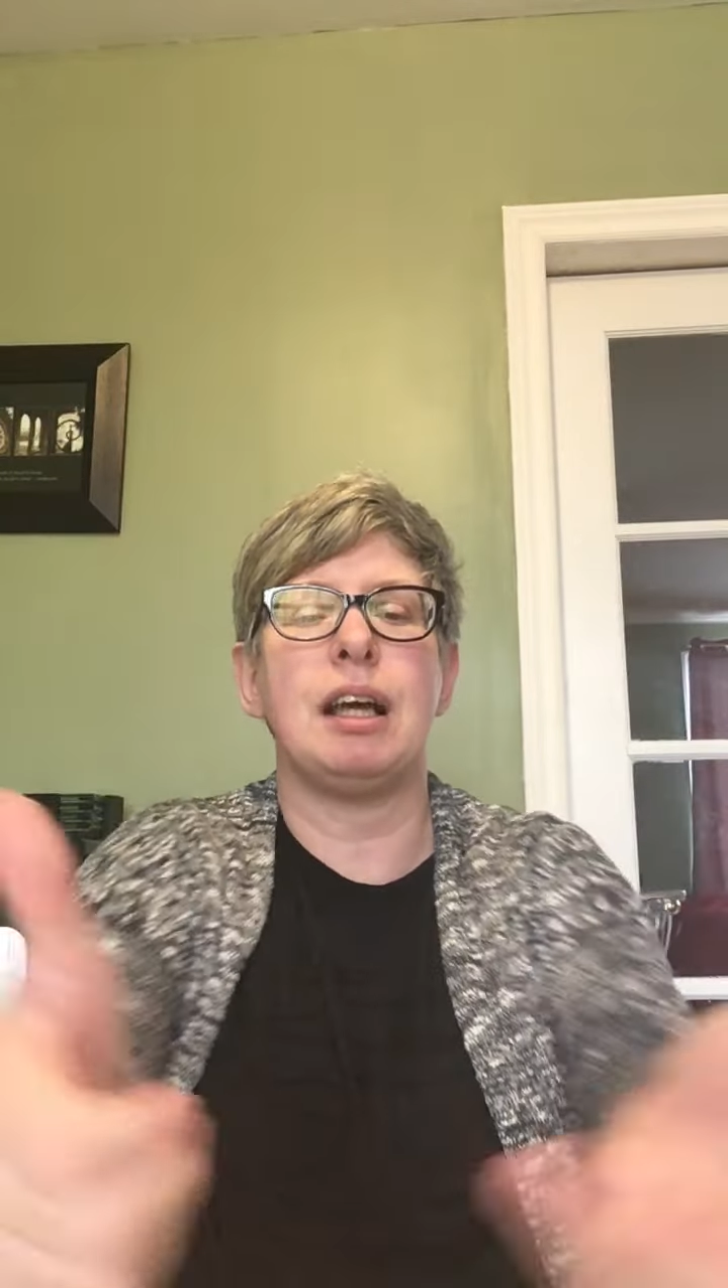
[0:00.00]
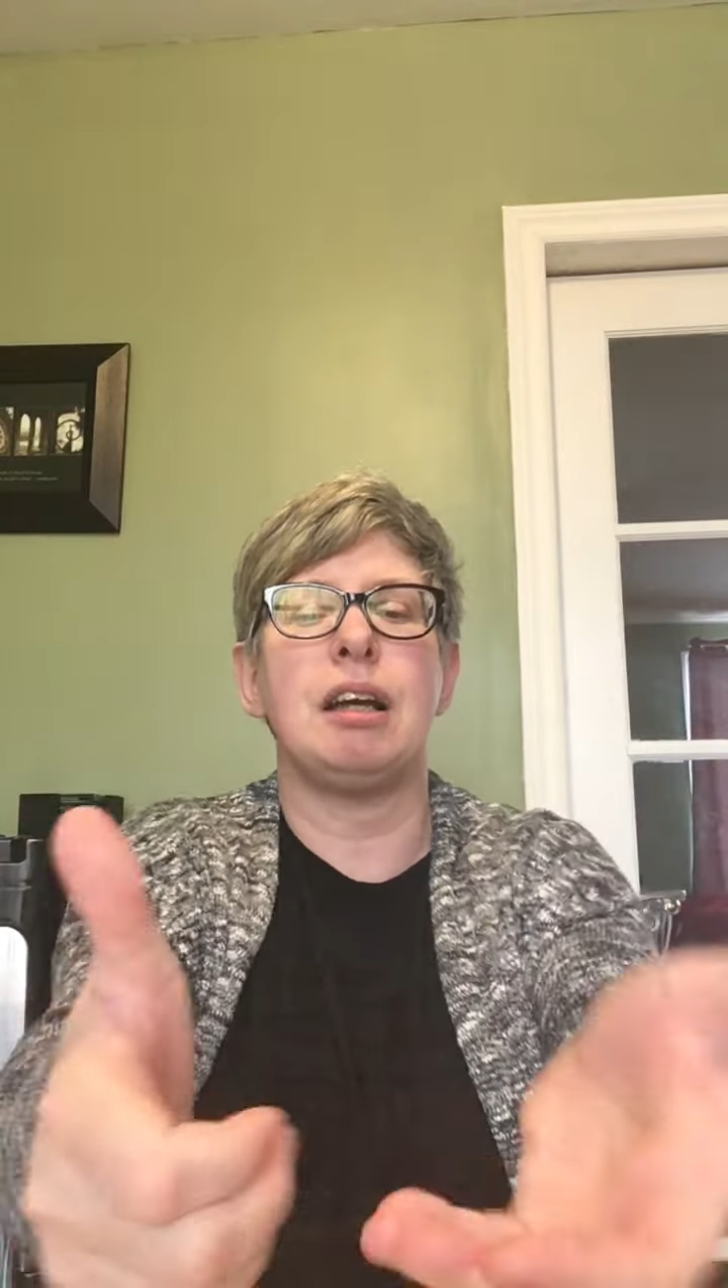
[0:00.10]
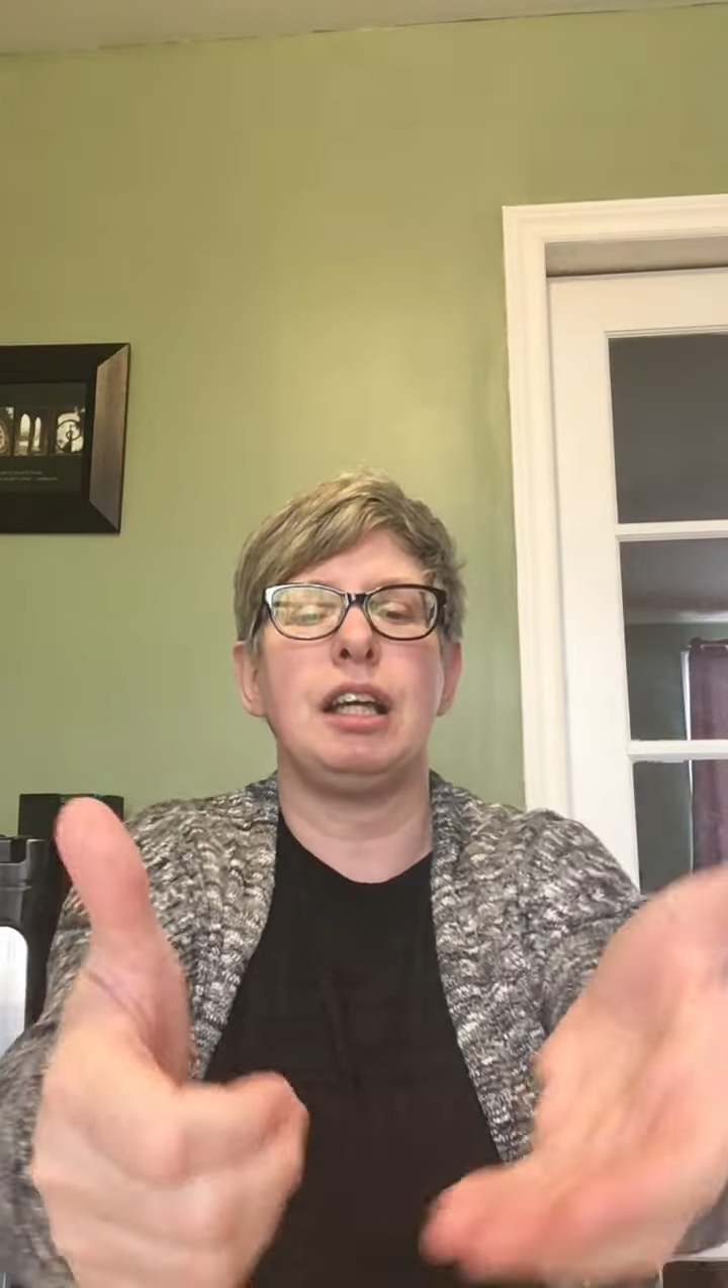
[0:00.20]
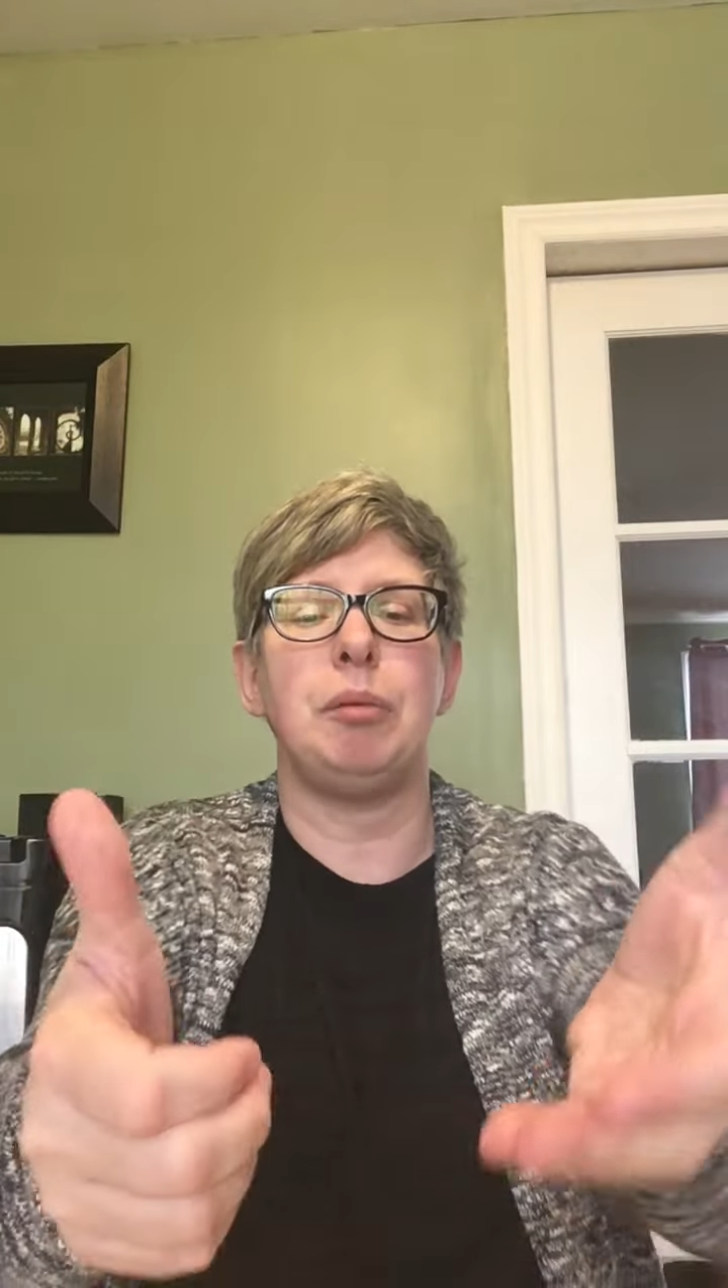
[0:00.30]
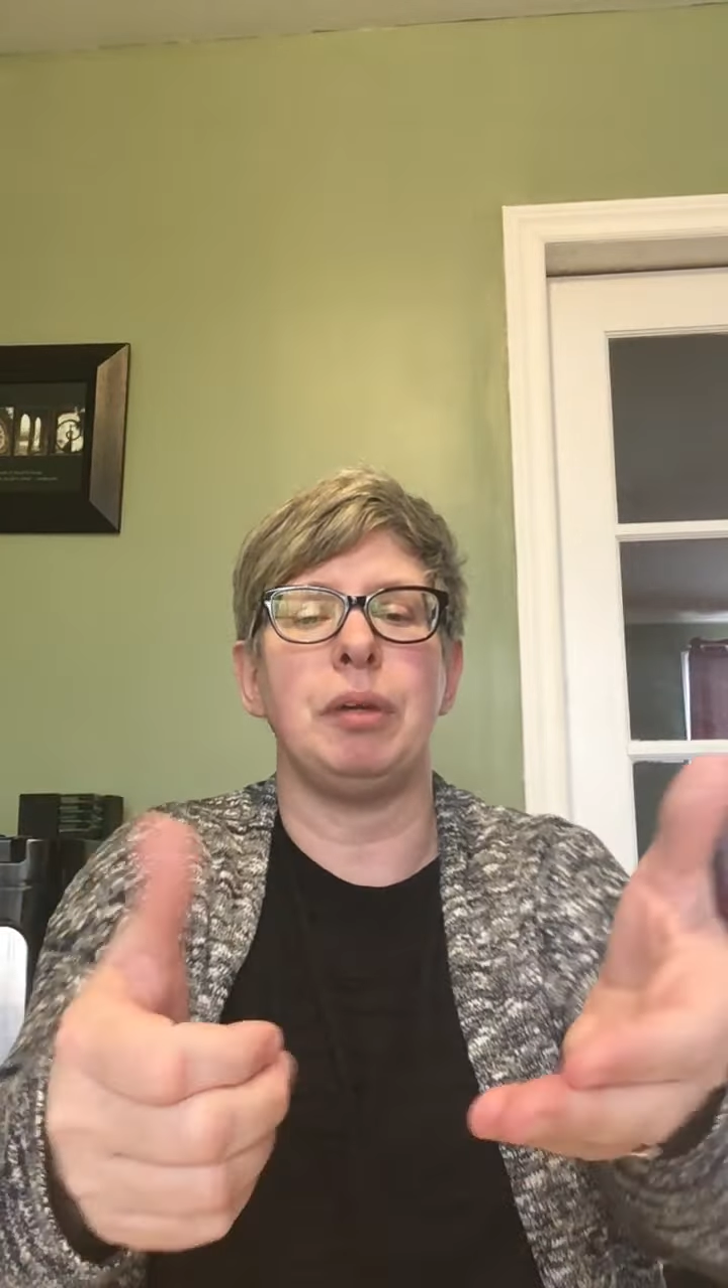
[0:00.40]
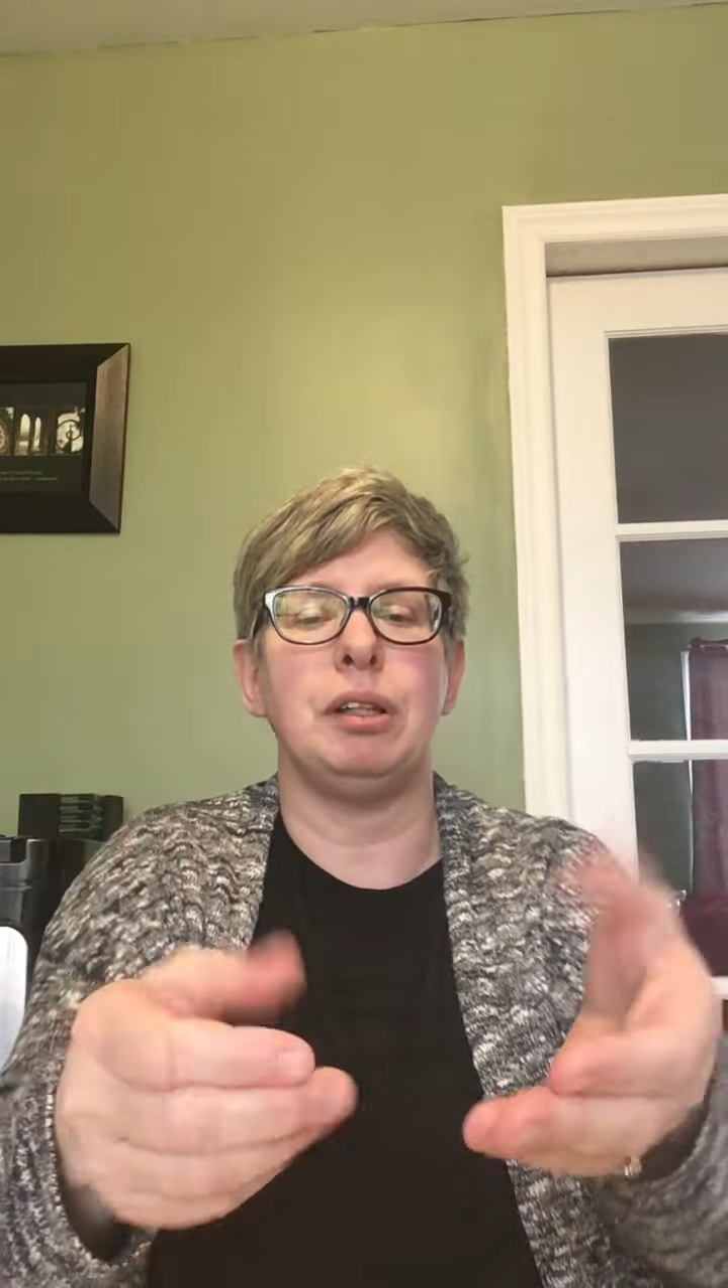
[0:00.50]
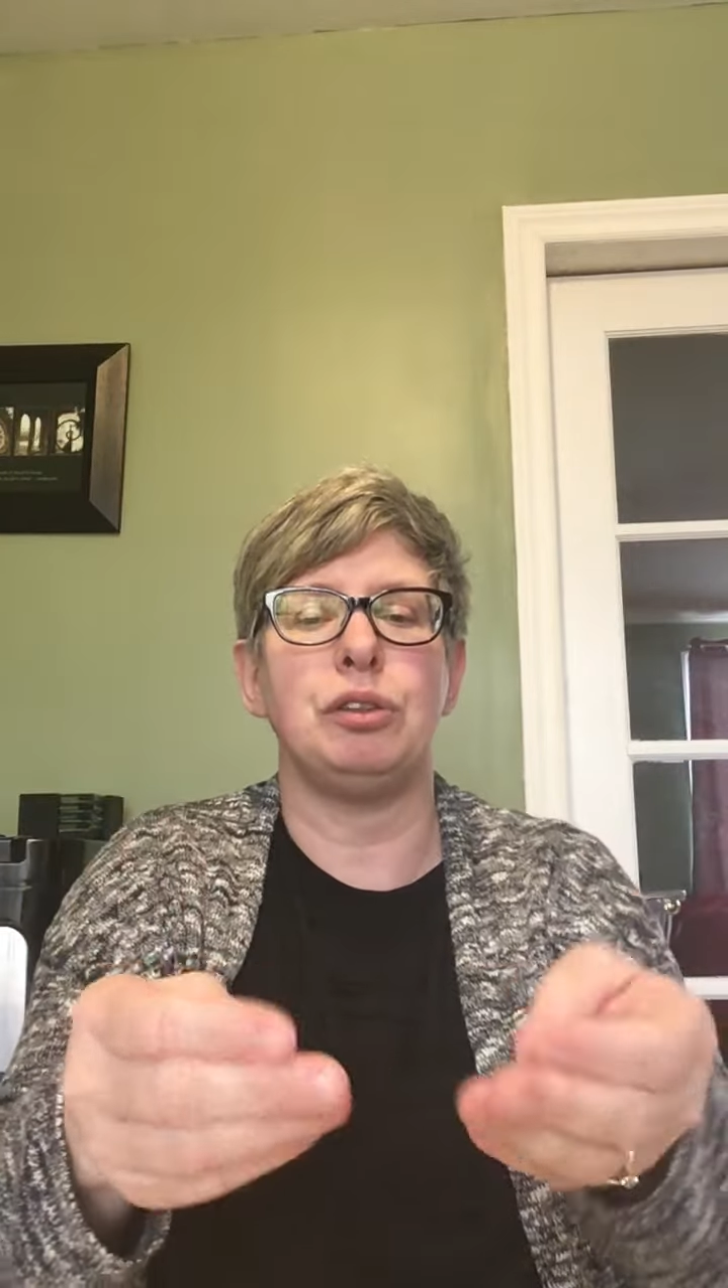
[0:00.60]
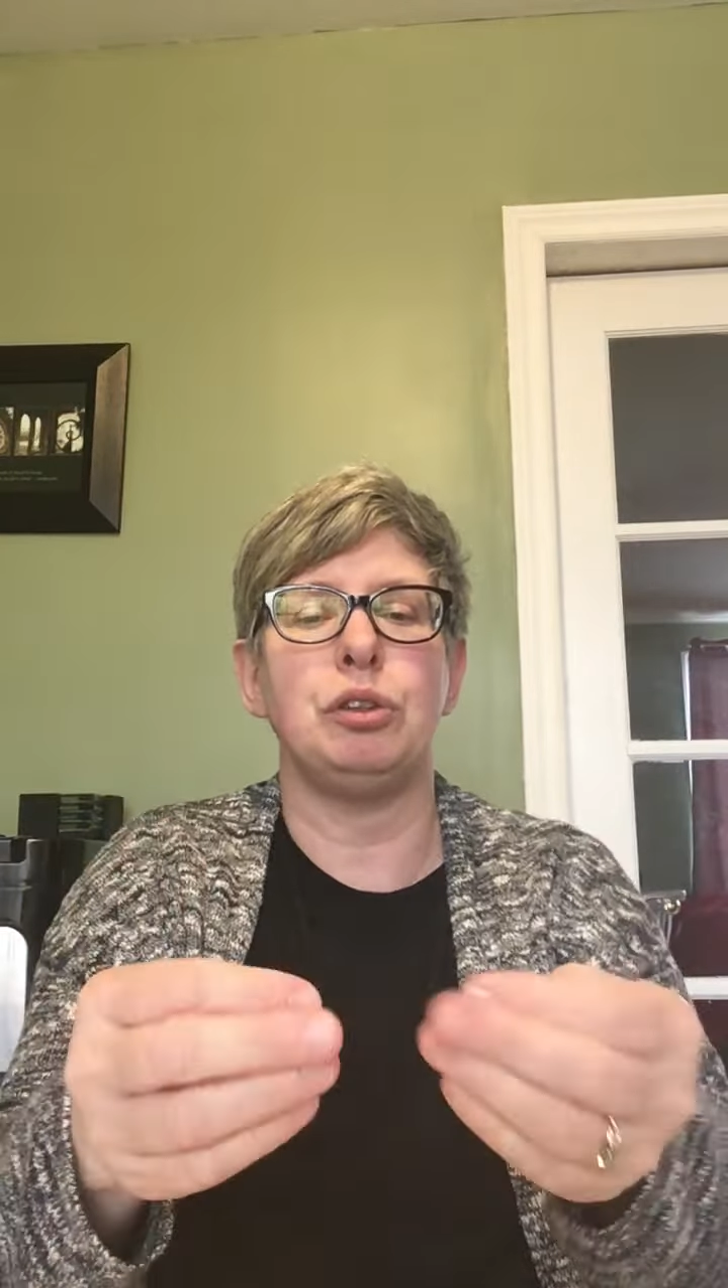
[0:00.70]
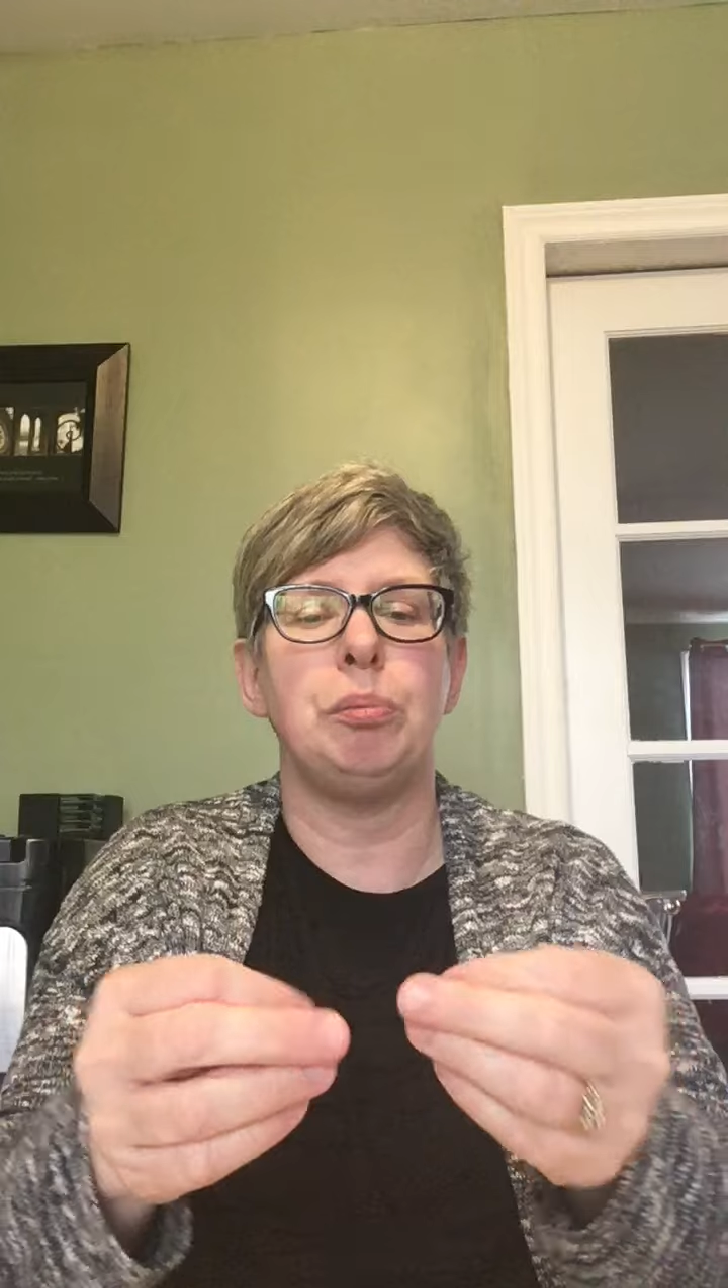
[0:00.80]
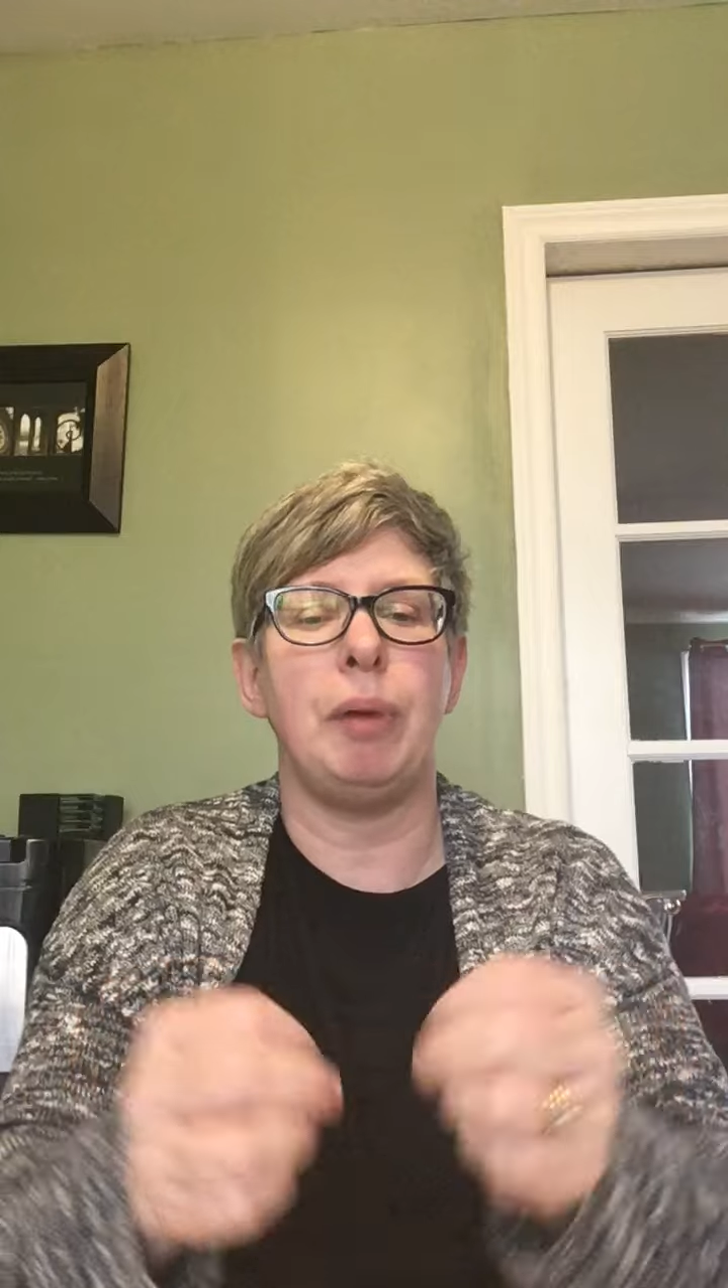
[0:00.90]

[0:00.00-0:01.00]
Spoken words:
tuck him into